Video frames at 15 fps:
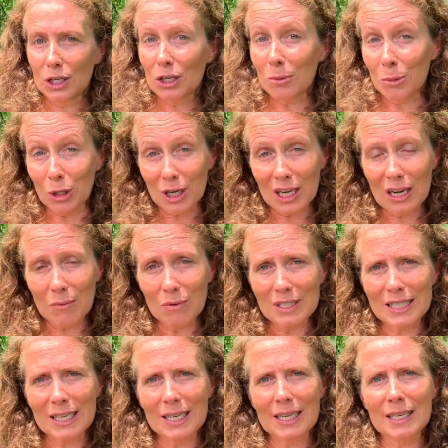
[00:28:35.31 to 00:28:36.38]
community
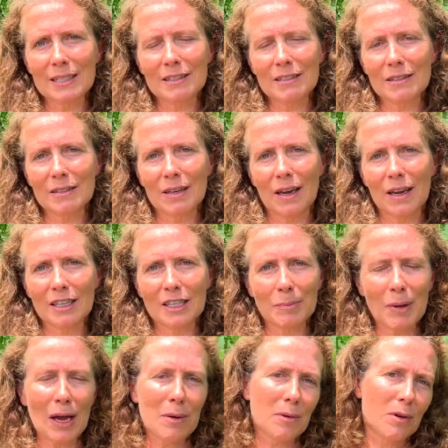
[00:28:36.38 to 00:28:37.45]
resilience. It's
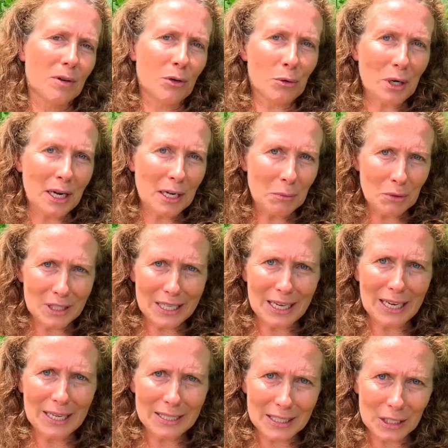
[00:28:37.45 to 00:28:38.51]
about creating
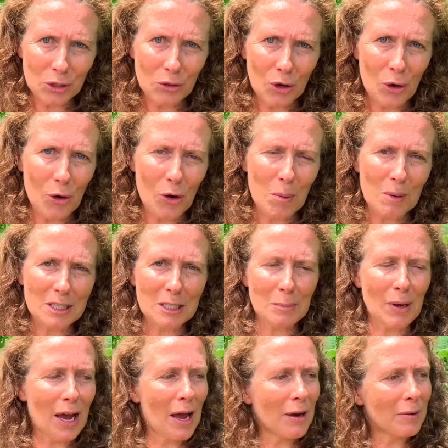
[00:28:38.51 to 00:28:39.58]
resilience in your home. It's
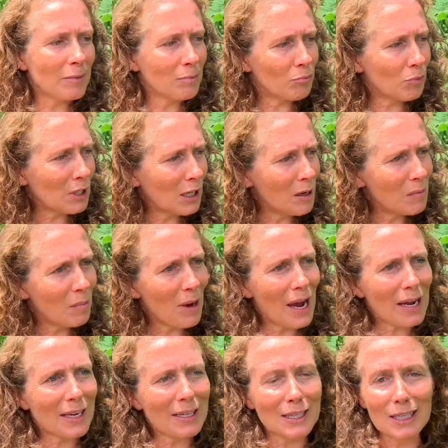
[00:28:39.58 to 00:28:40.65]
about bringing
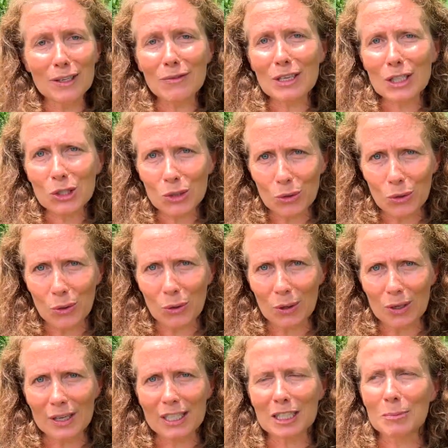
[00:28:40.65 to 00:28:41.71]
back living soil.
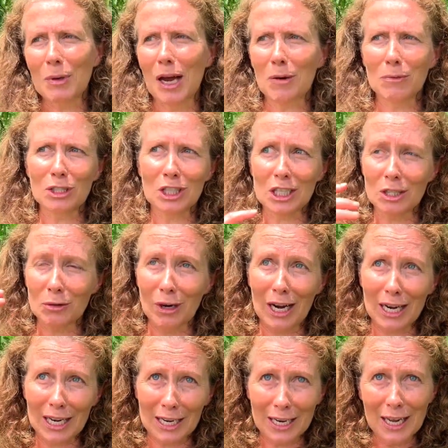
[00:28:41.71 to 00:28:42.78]
It's about
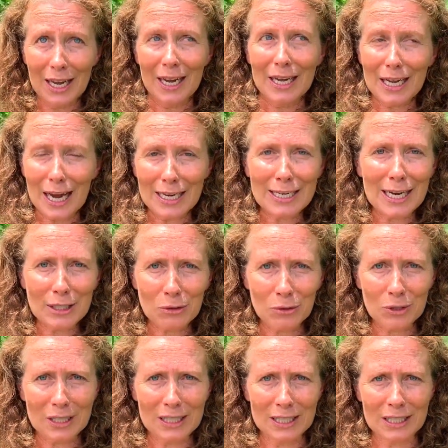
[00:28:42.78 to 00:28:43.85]
regenerating our natural
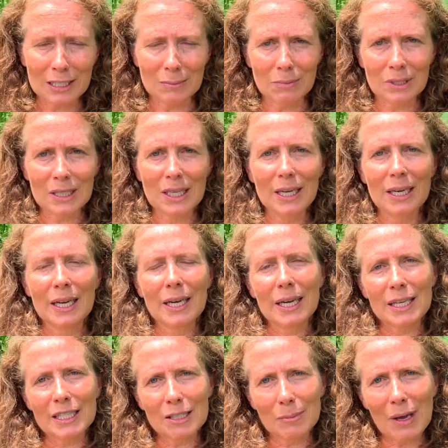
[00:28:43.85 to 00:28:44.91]
systems.
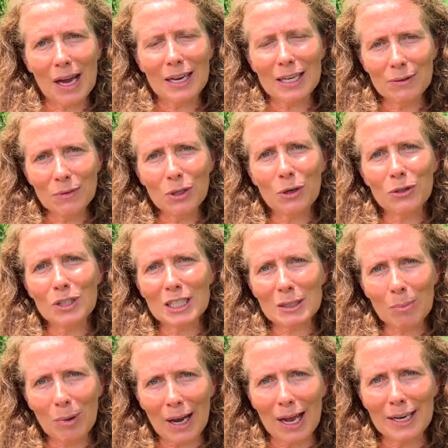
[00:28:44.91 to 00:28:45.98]
It's about living on this
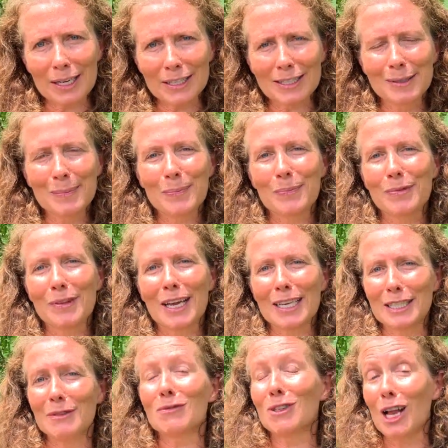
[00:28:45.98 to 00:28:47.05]
planet
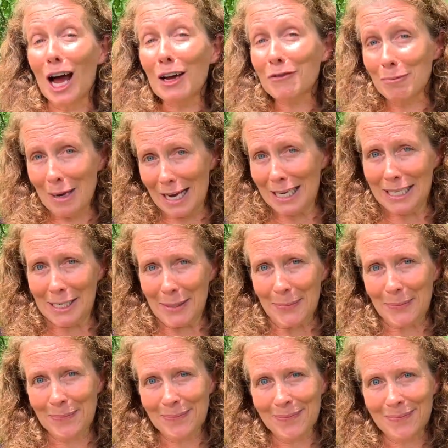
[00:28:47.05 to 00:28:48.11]
as if life mattered.
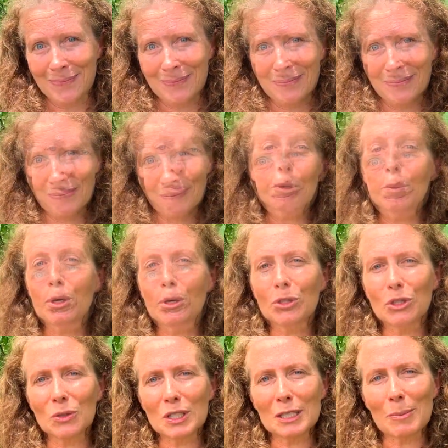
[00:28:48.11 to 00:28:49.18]
So
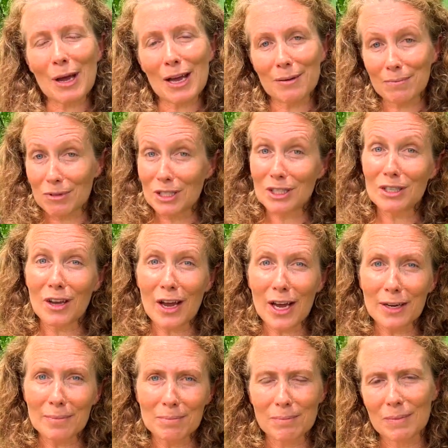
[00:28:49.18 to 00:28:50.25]
permaculture is about
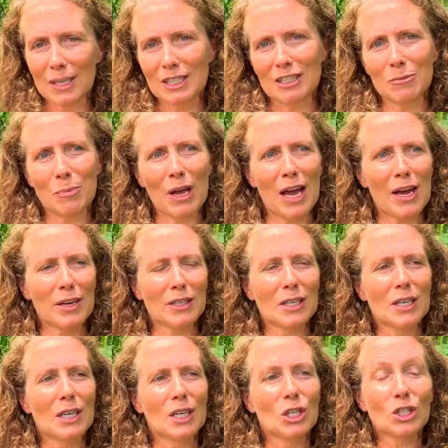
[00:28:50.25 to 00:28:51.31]
design. It's about
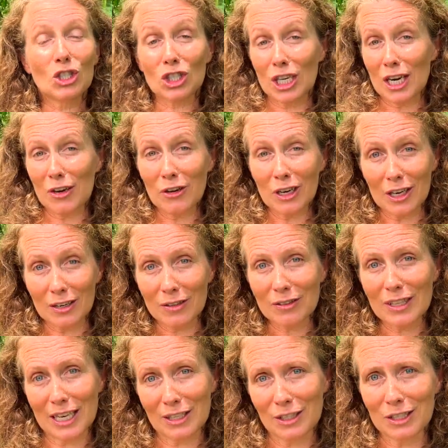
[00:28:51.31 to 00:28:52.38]
sharing
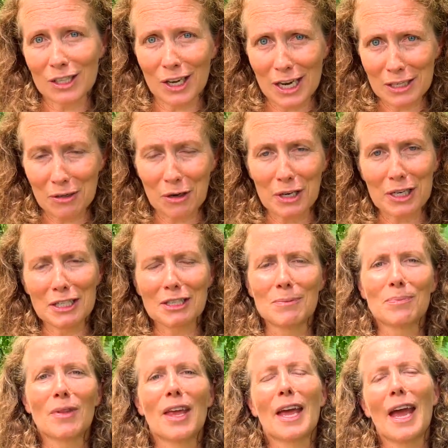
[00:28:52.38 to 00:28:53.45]
that design knowledge.
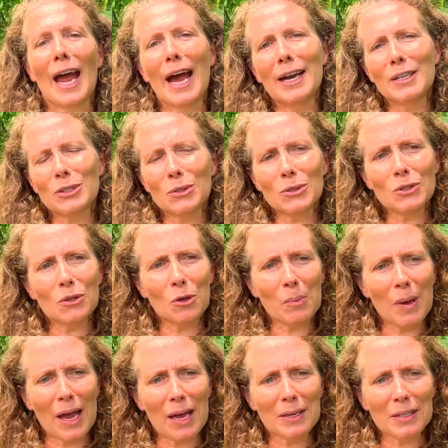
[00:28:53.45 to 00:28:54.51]
And it's also
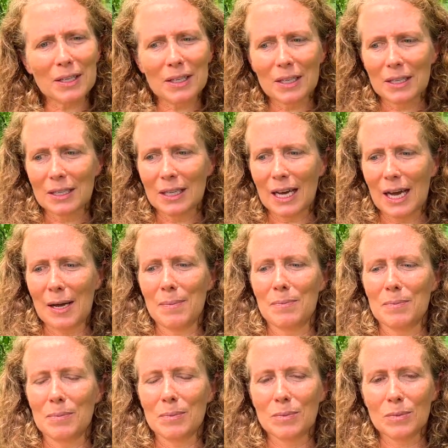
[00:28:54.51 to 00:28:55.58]
about
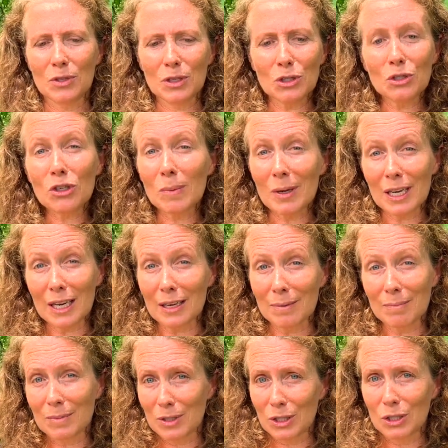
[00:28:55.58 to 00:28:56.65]
contributing
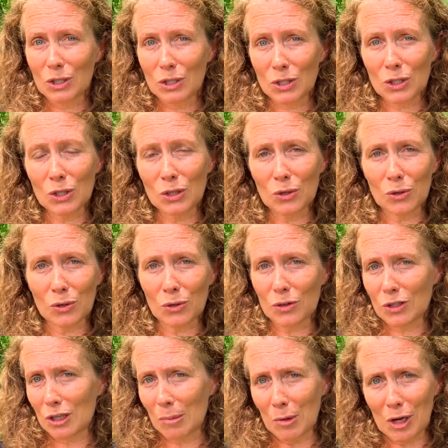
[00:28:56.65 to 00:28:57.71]
to your
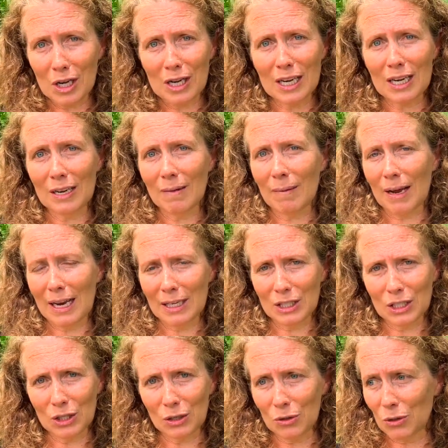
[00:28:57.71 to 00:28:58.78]
community and
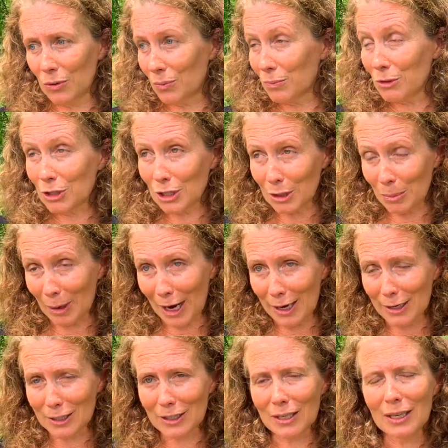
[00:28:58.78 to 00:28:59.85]
to the
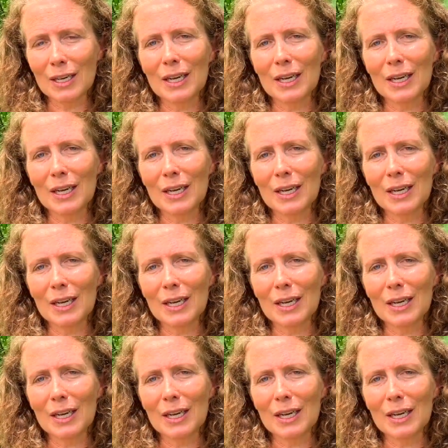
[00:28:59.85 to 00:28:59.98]
planet